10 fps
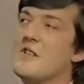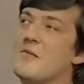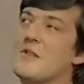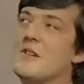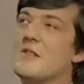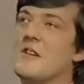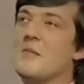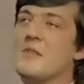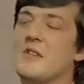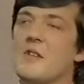rehearsal for a long
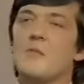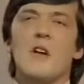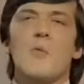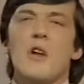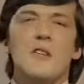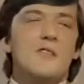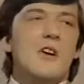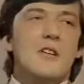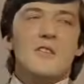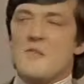time. And said, now what,
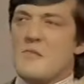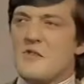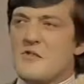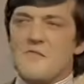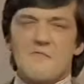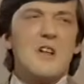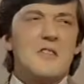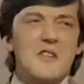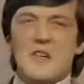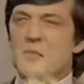John, is the most
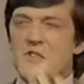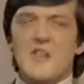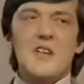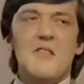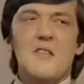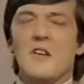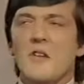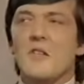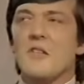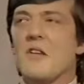revolting, obscene thing
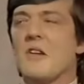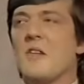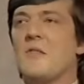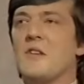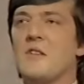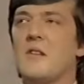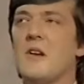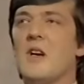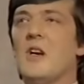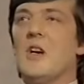you can think of? And he said,
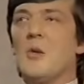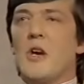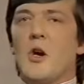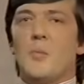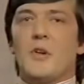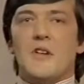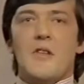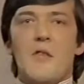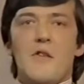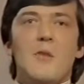we open
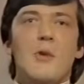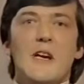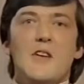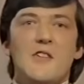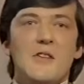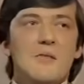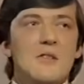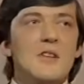in 3 weeks.